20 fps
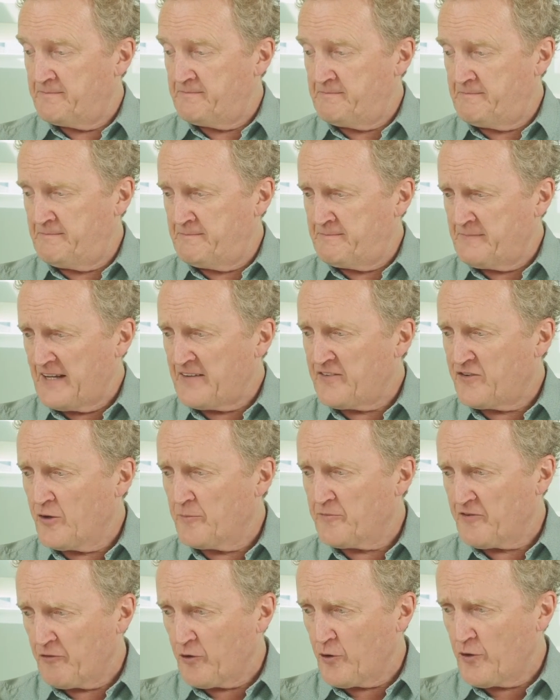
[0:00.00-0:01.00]
in
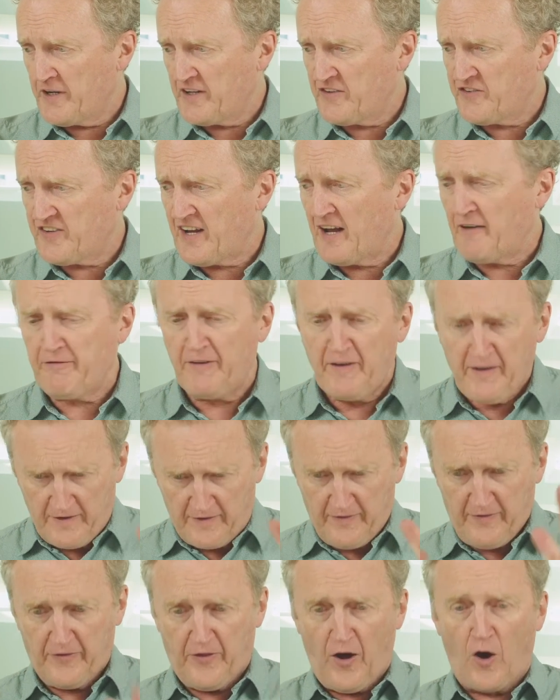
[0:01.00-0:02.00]
terms of learning stuff,
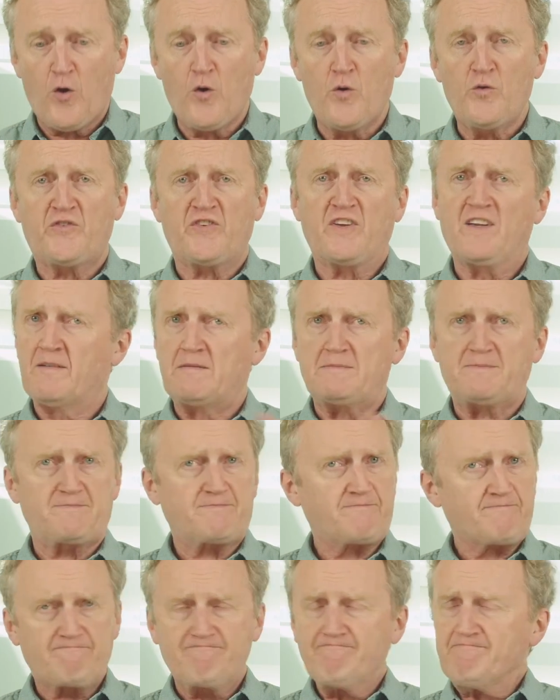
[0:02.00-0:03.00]
those
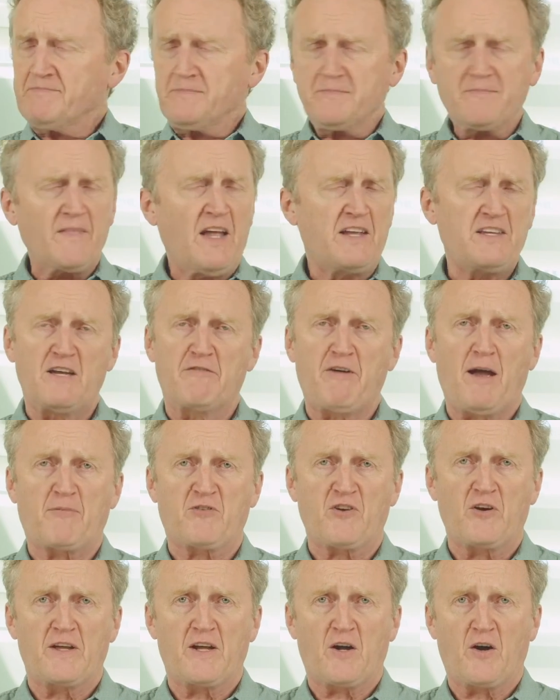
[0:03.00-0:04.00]
you've
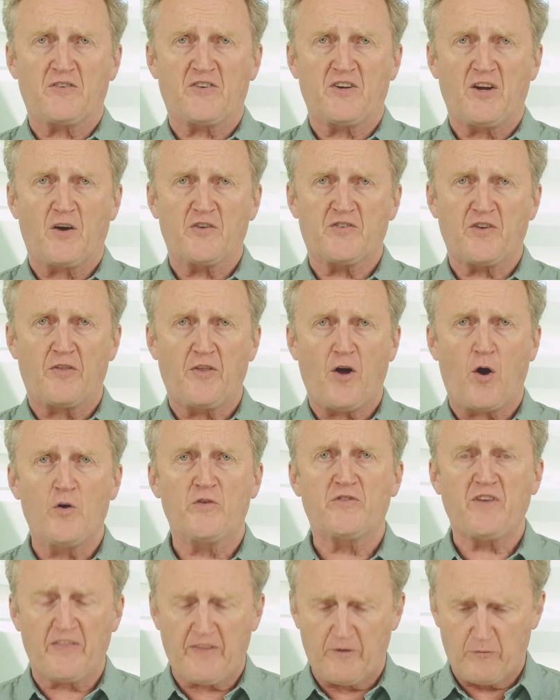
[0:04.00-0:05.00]
absolutely got to know. So
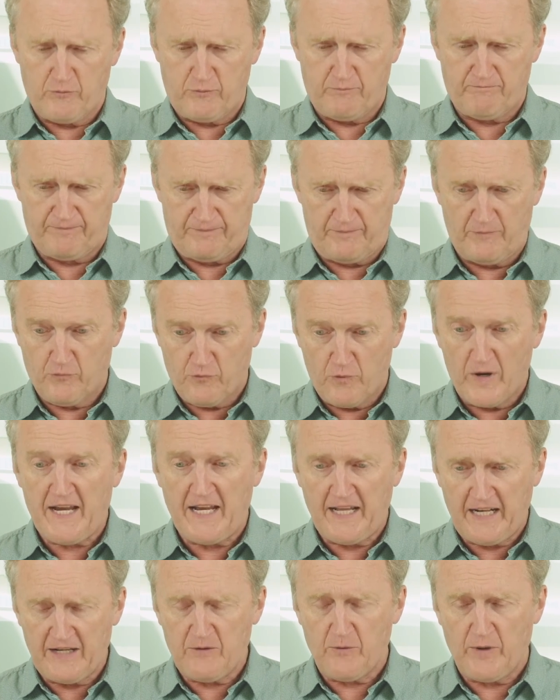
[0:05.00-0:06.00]
those are the
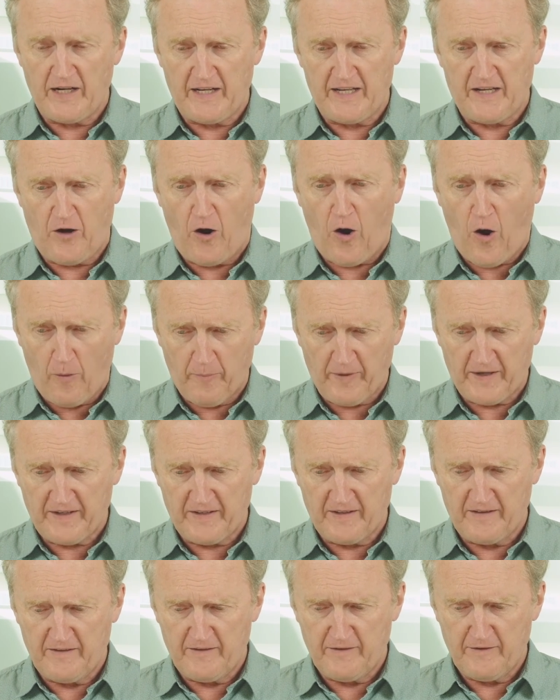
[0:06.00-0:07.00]
really, really
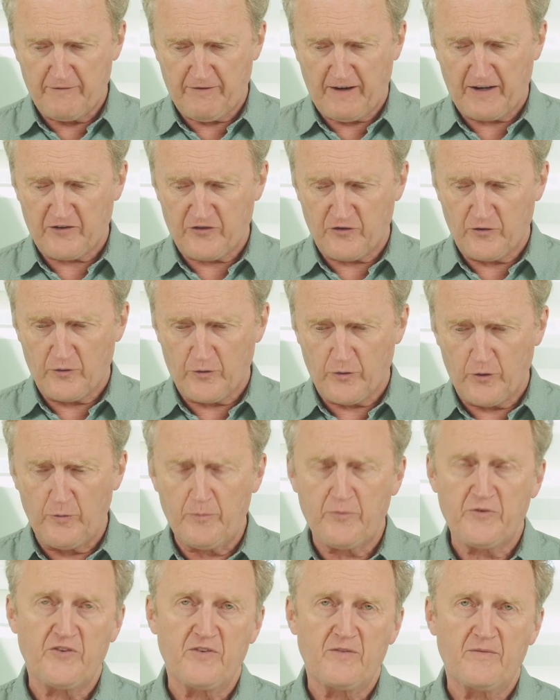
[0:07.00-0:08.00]
common functional
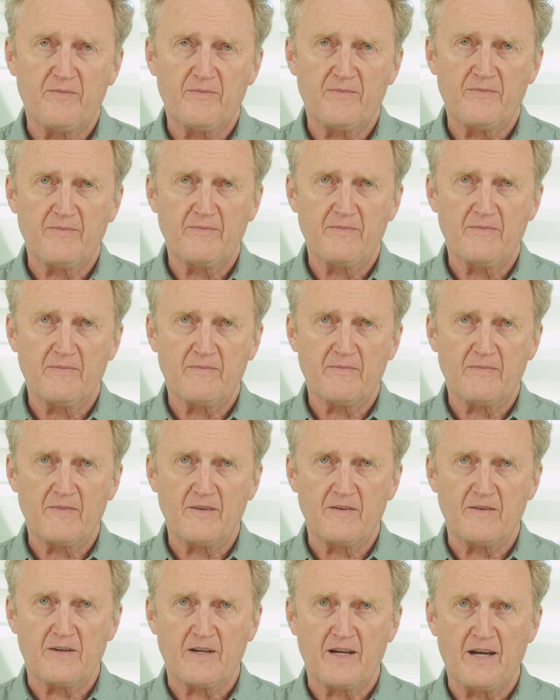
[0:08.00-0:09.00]
groups.
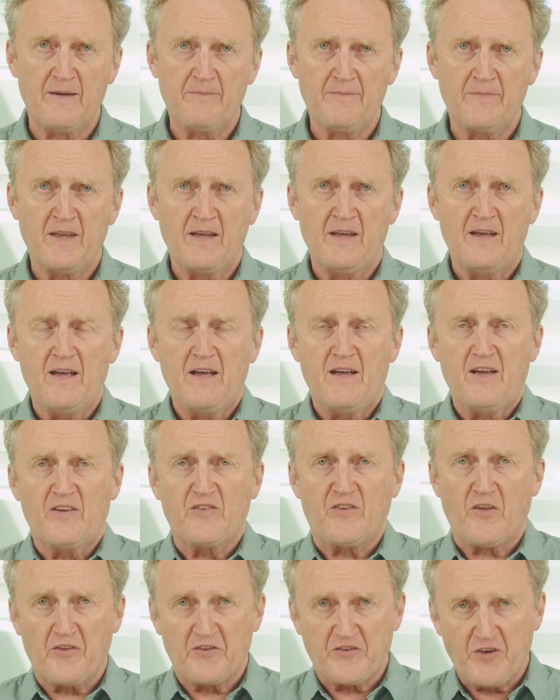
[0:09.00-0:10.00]
Okay?
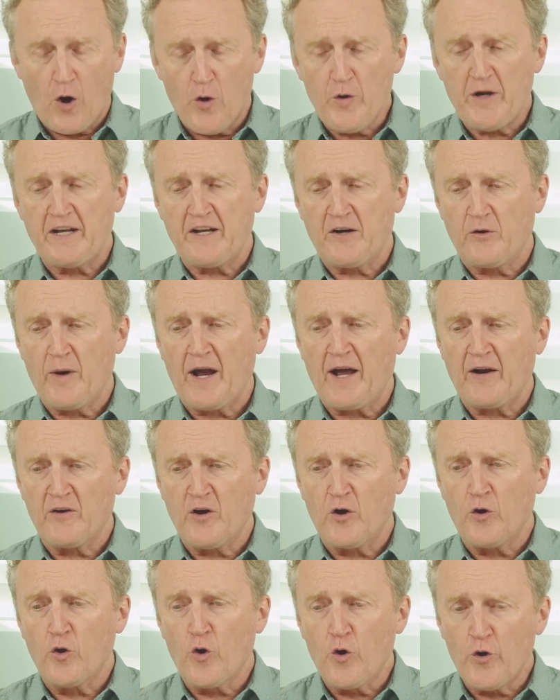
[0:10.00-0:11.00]
So there's no getting around
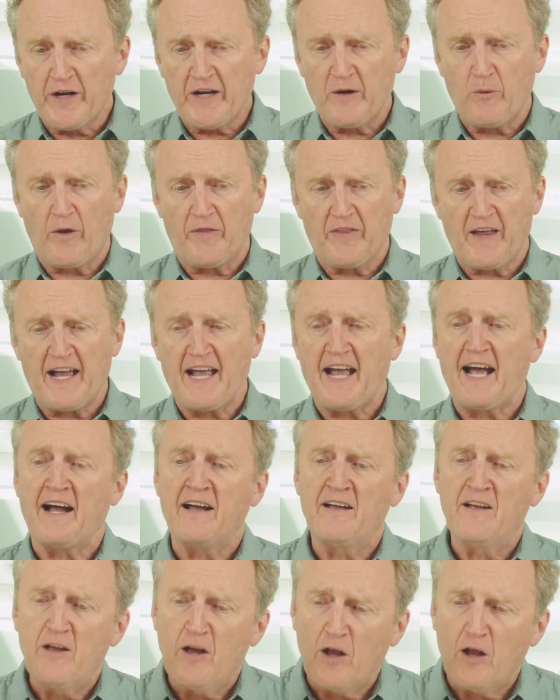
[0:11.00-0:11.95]
learning what they are.